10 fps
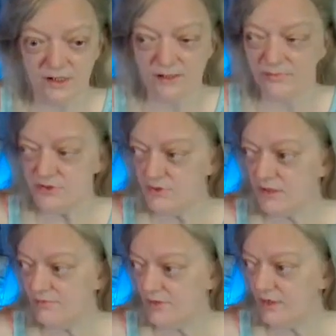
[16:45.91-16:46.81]
And I've been
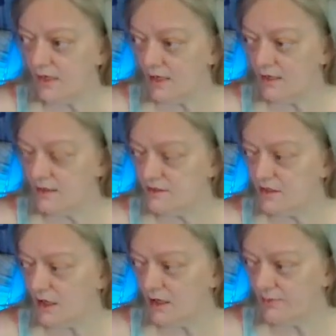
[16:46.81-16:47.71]
trying to figure out how to
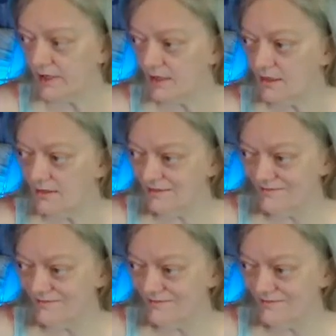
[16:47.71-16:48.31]
talk about it.